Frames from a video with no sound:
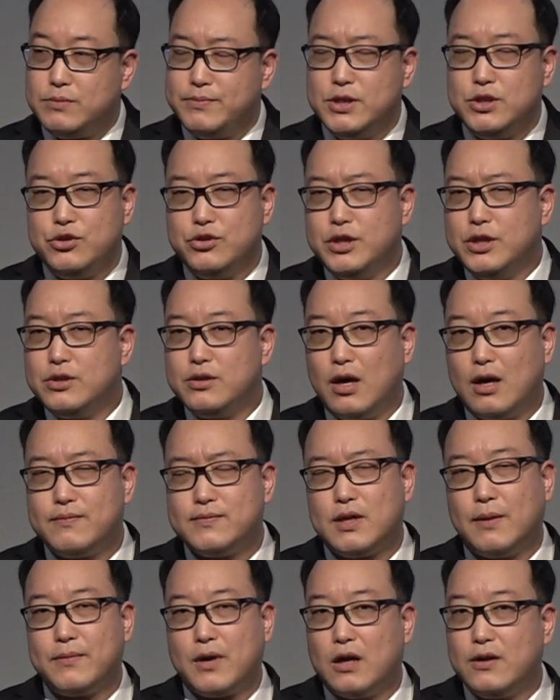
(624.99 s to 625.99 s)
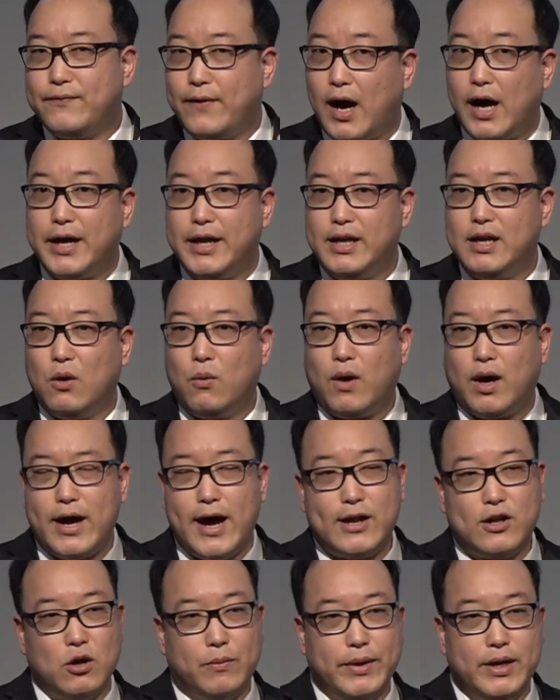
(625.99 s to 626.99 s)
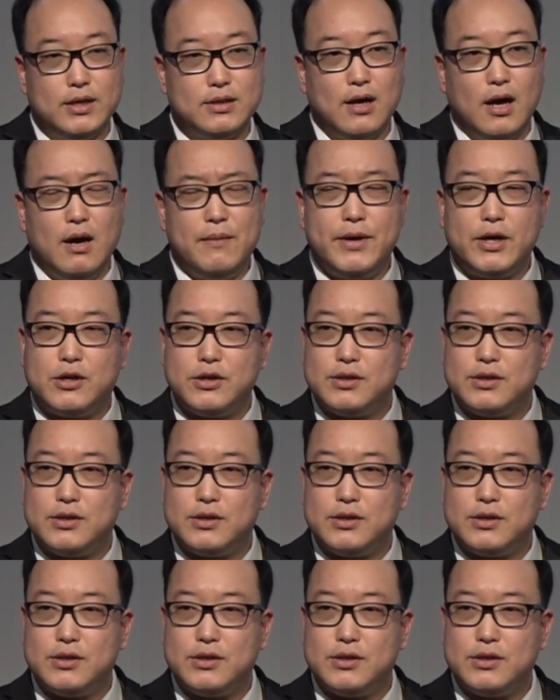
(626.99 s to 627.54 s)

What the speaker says: which means you need to have some kind of idea what Atom is.